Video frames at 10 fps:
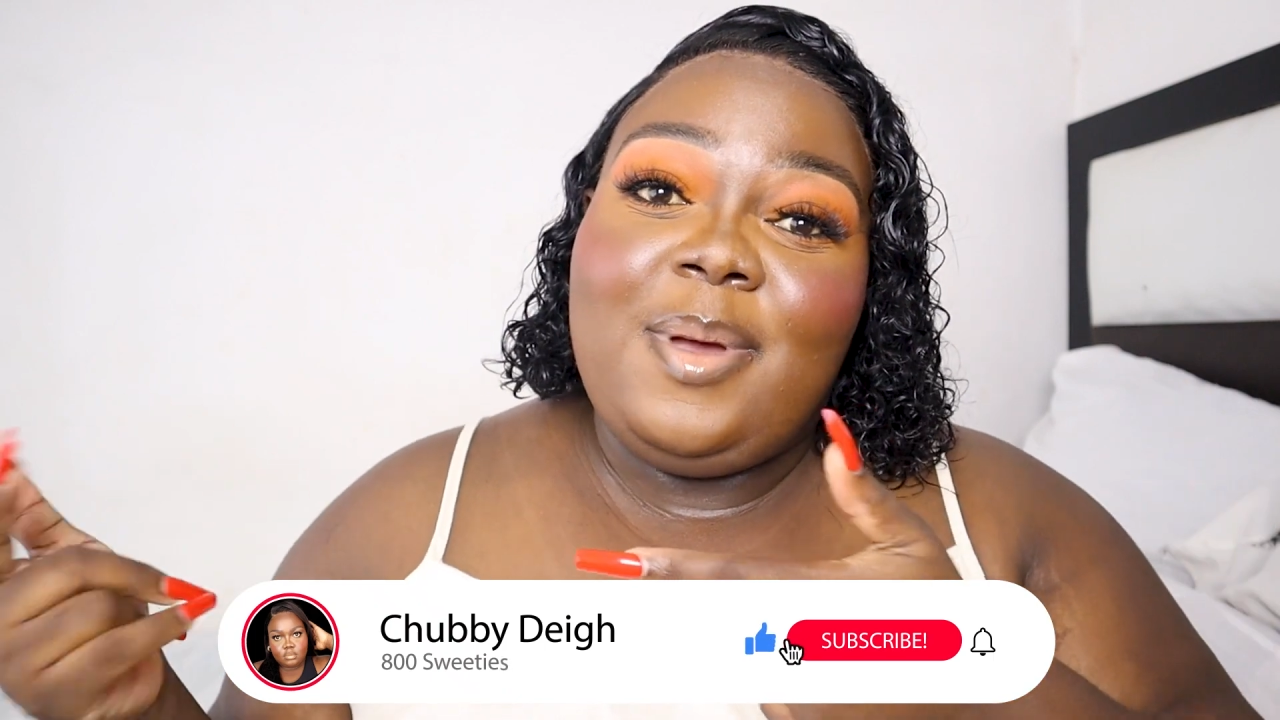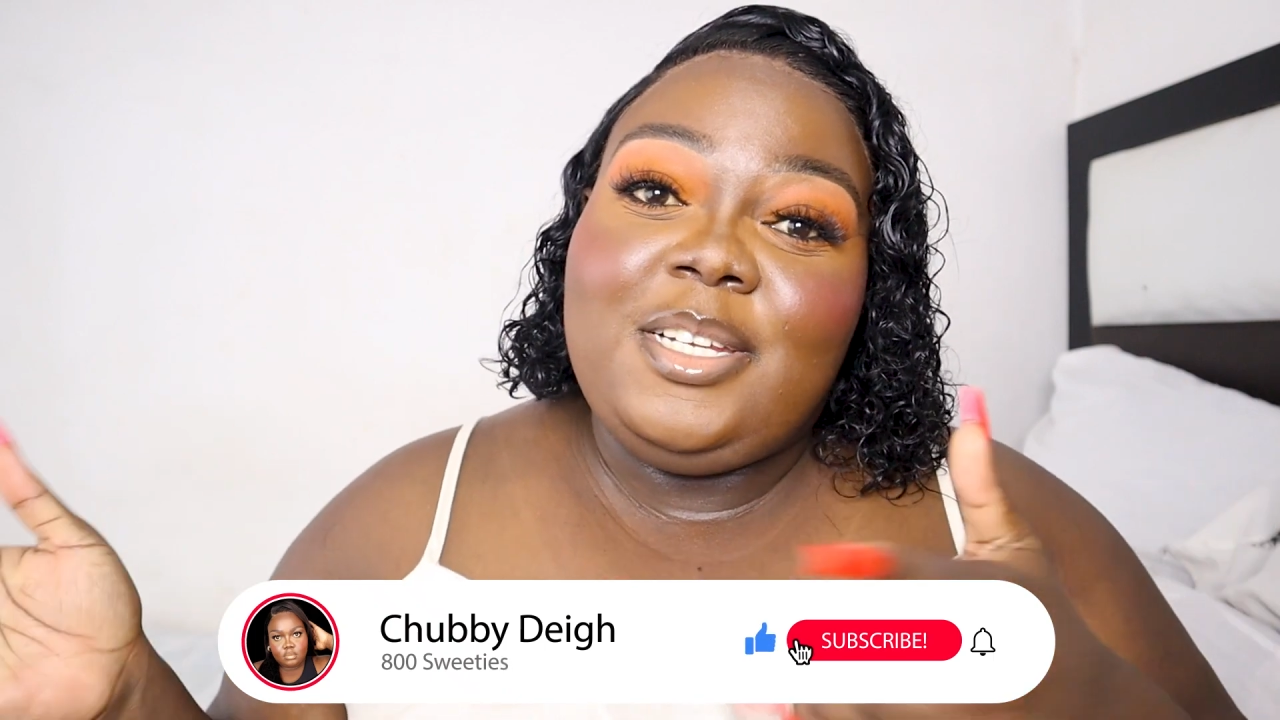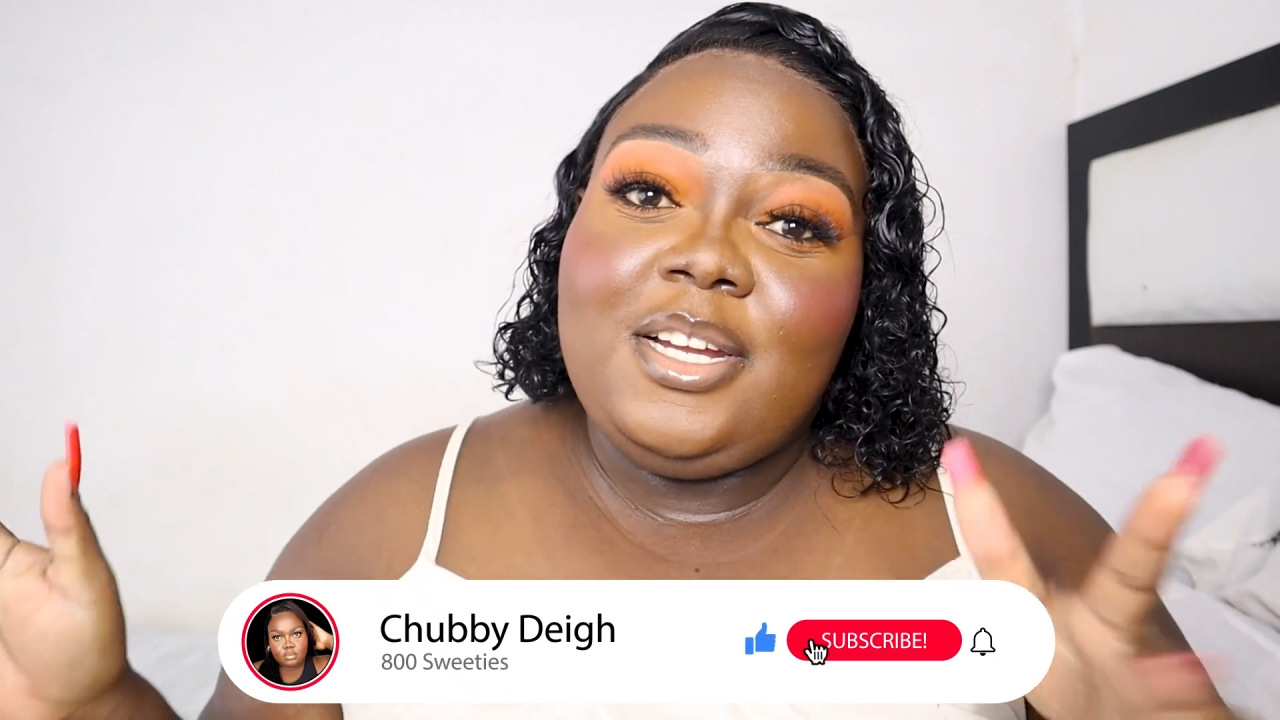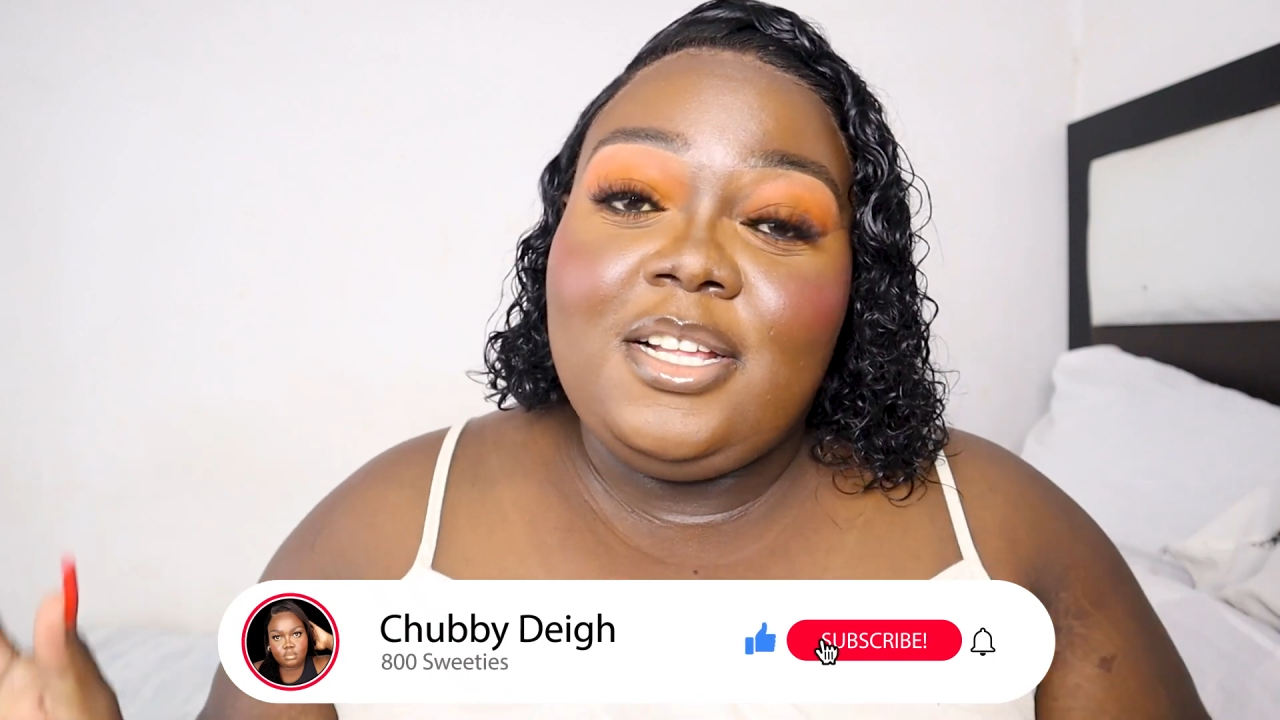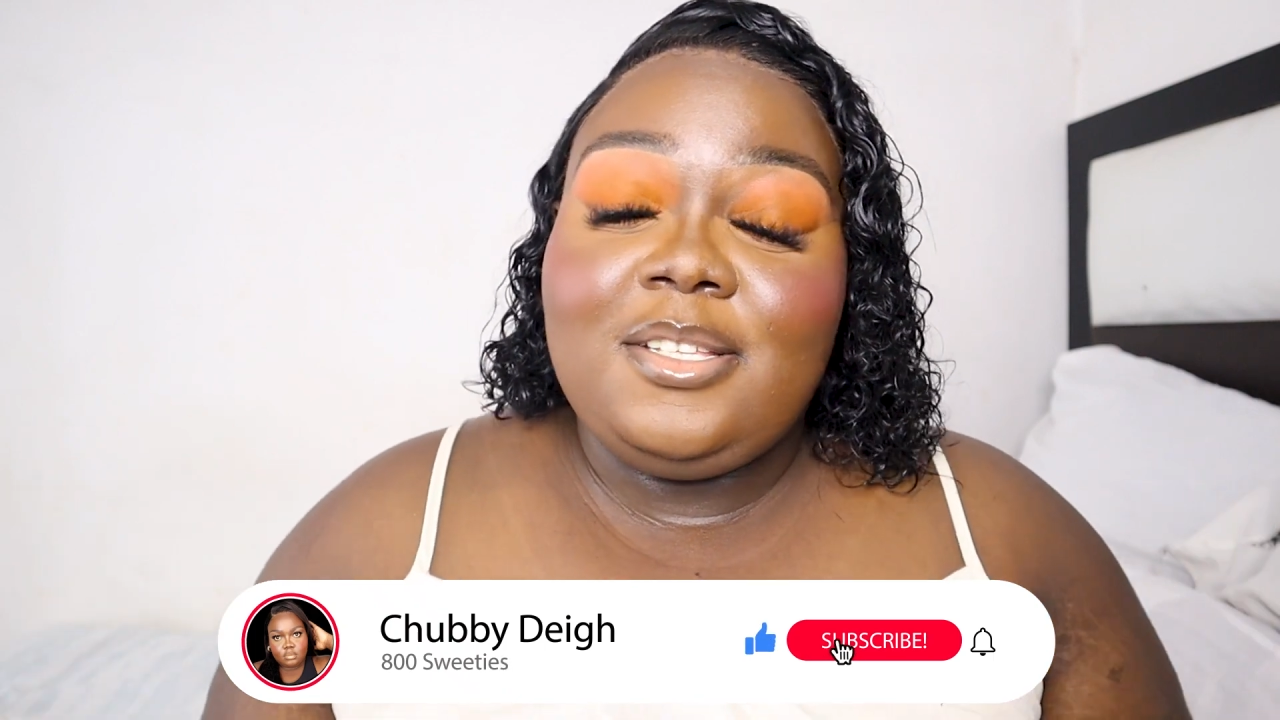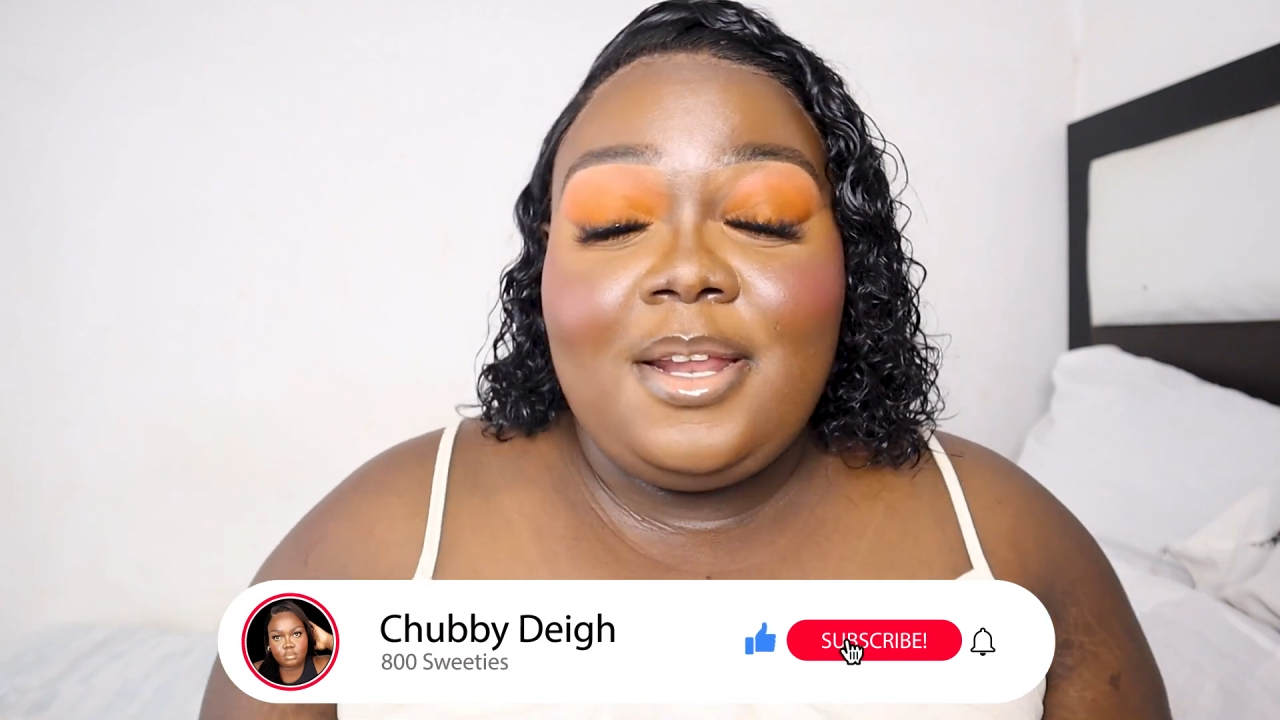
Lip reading: my channel so